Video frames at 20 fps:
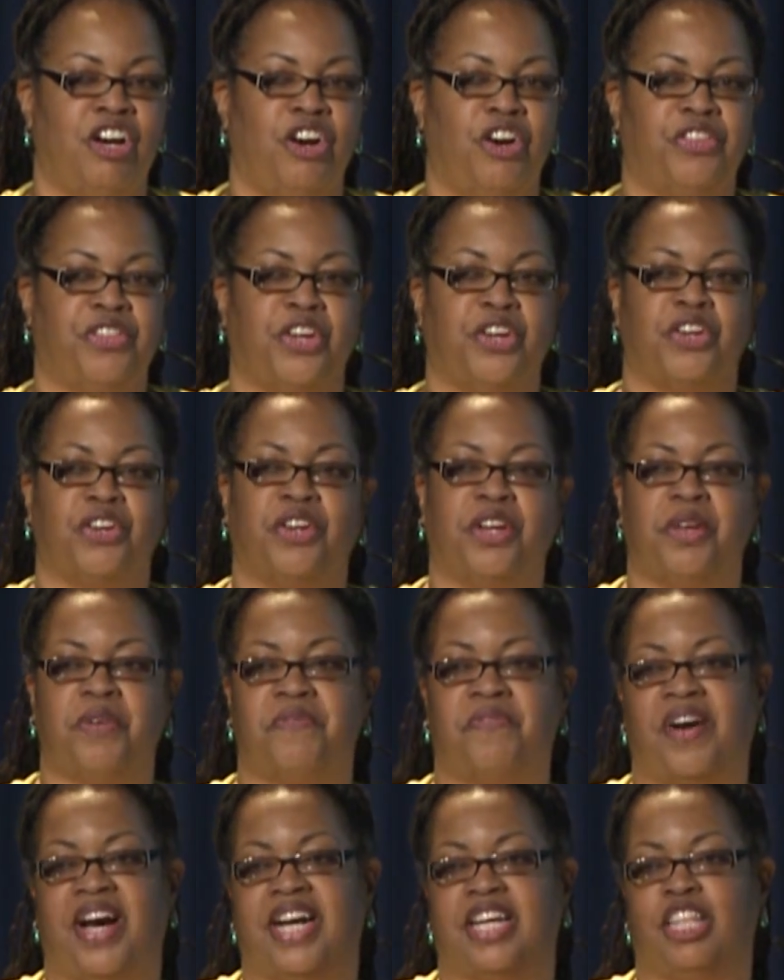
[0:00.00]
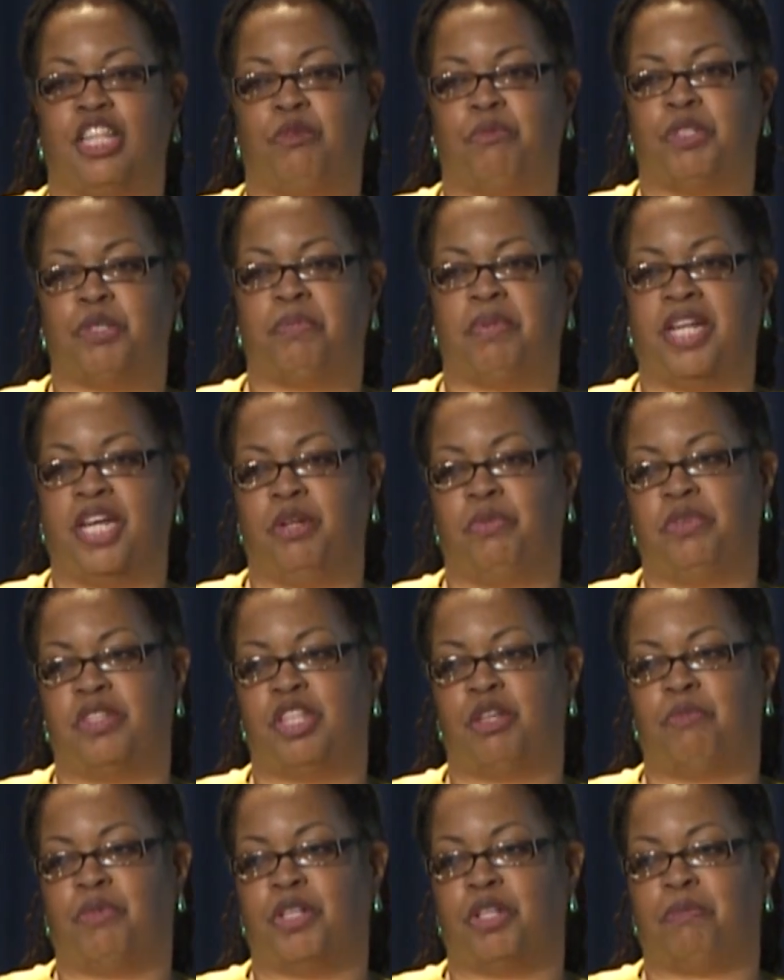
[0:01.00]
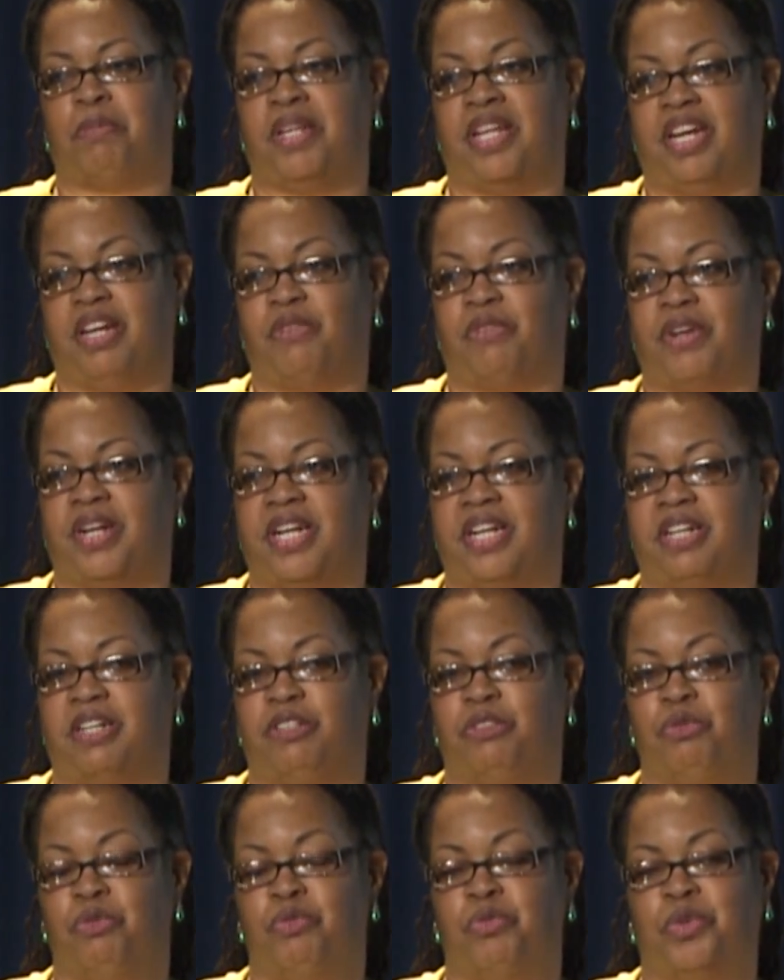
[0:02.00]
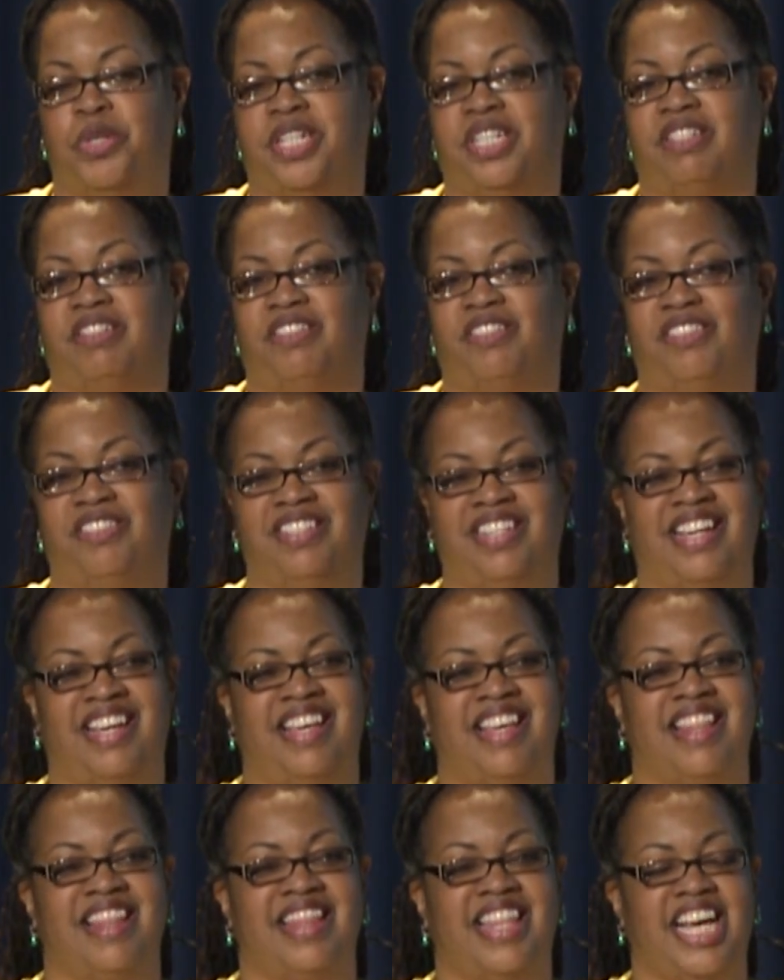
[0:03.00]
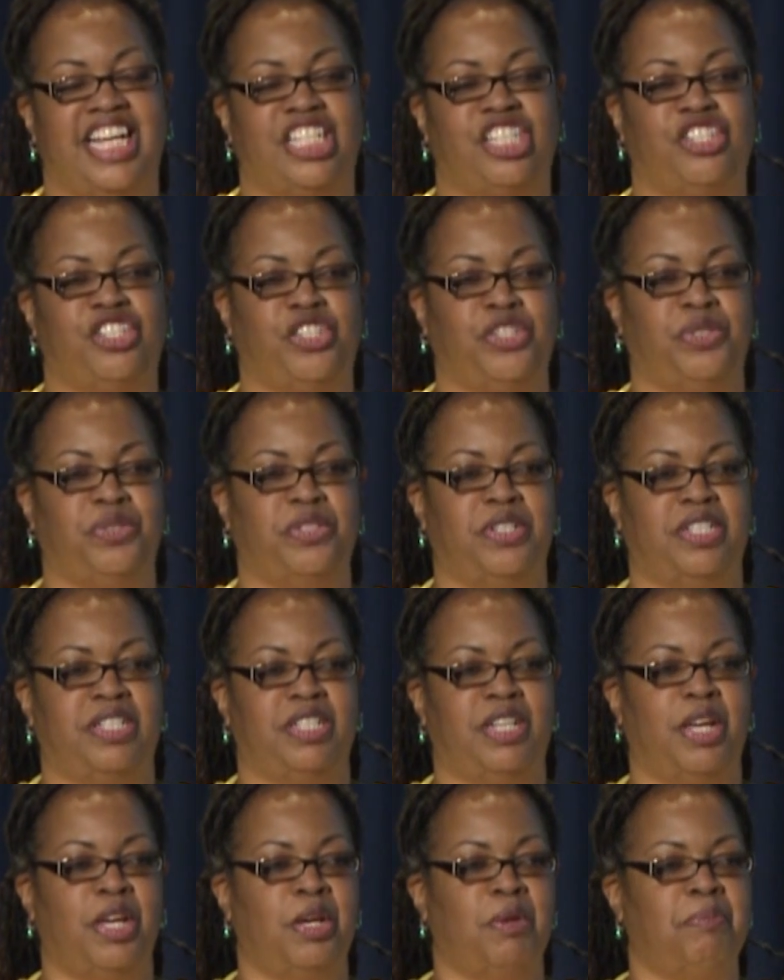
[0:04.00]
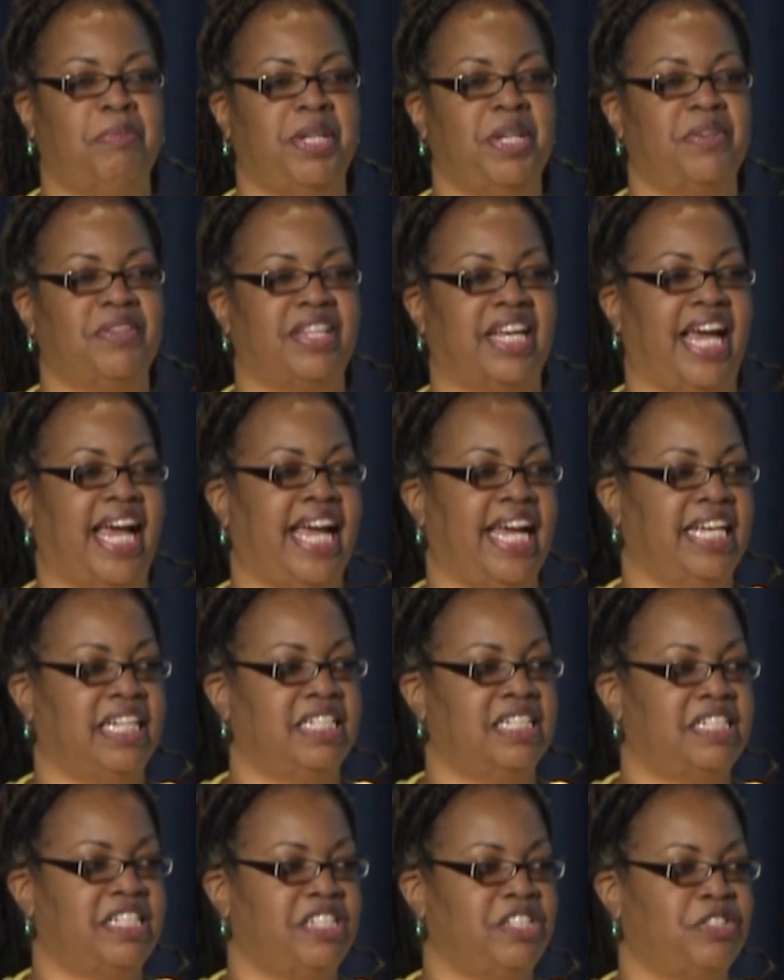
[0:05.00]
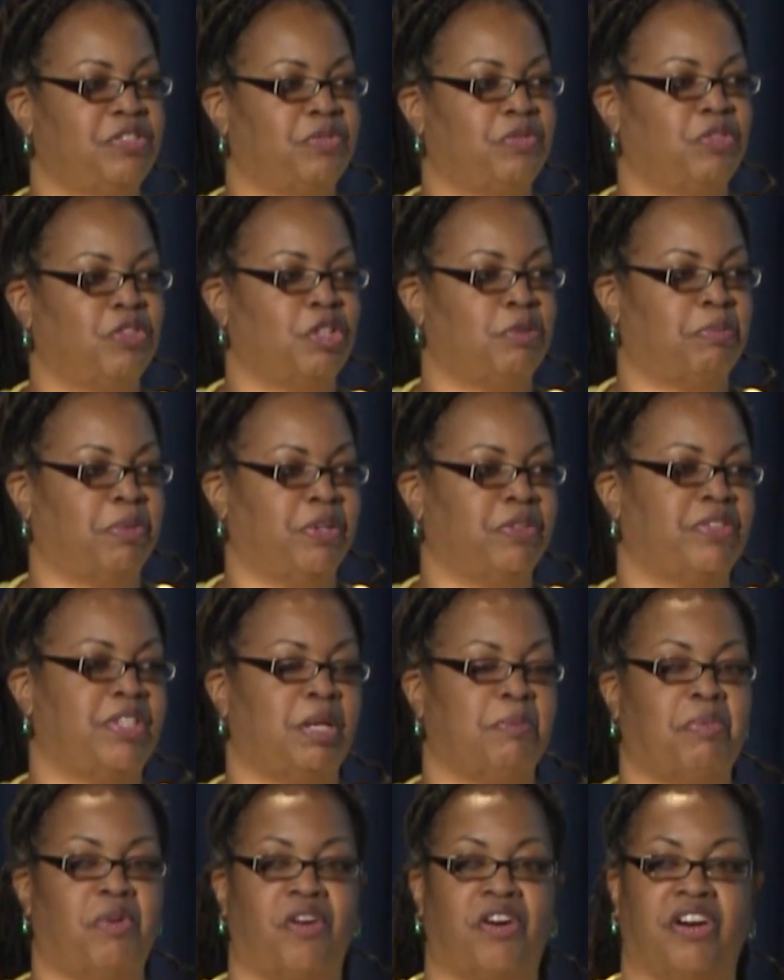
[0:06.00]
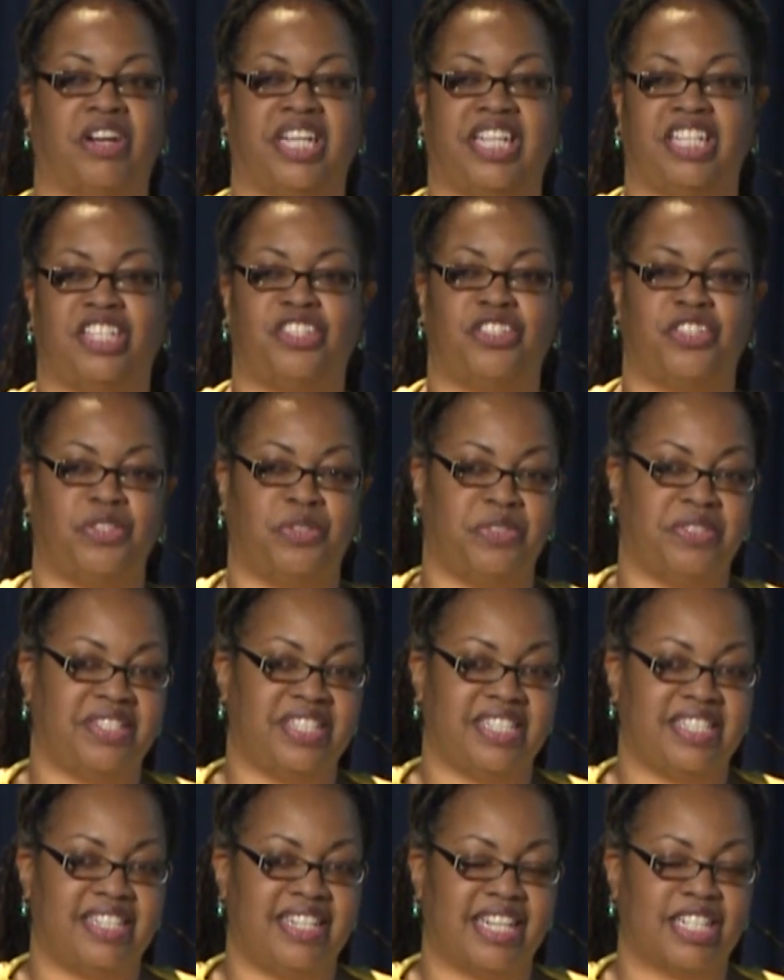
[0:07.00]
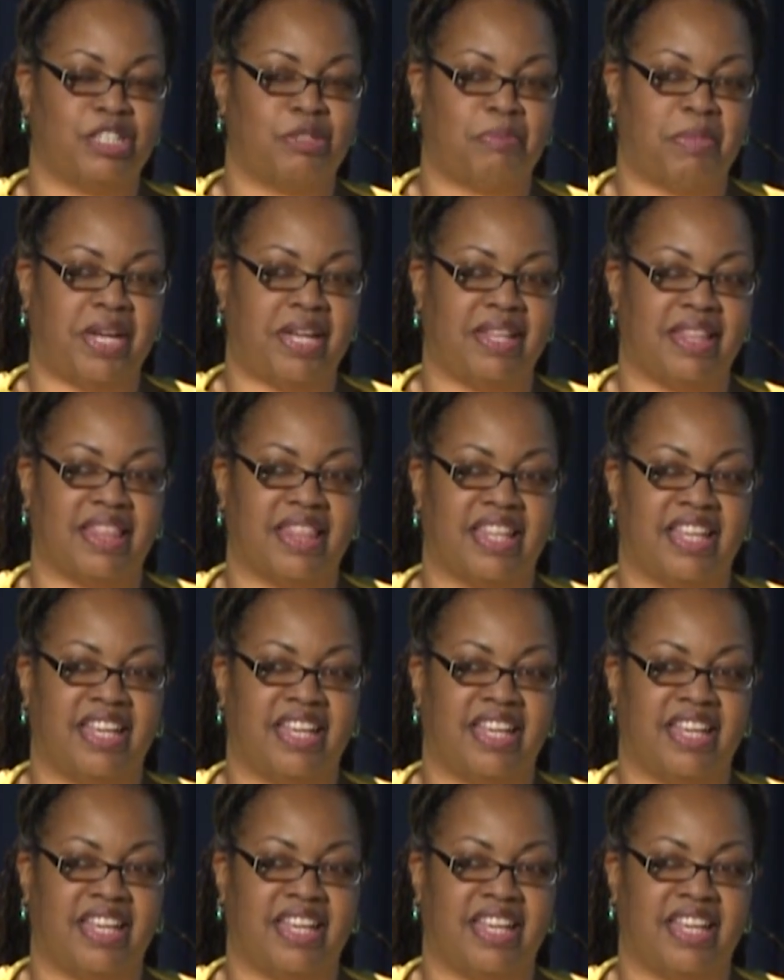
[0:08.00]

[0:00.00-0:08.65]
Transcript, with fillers: Are they going to invite them to play with them on the playground? Will that student be on the A list for the birthday party at Susie's next month?